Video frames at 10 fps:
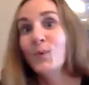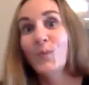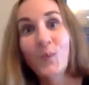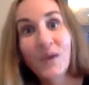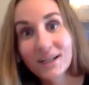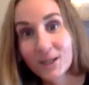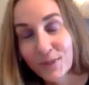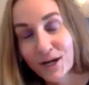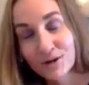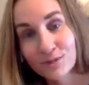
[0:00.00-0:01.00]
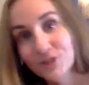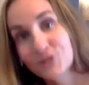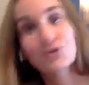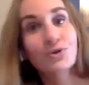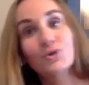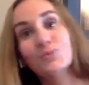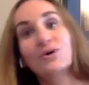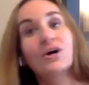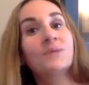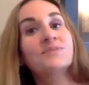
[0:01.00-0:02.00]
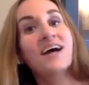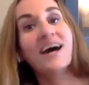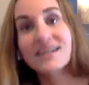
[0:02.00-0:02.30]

weekly power minute journal prompts,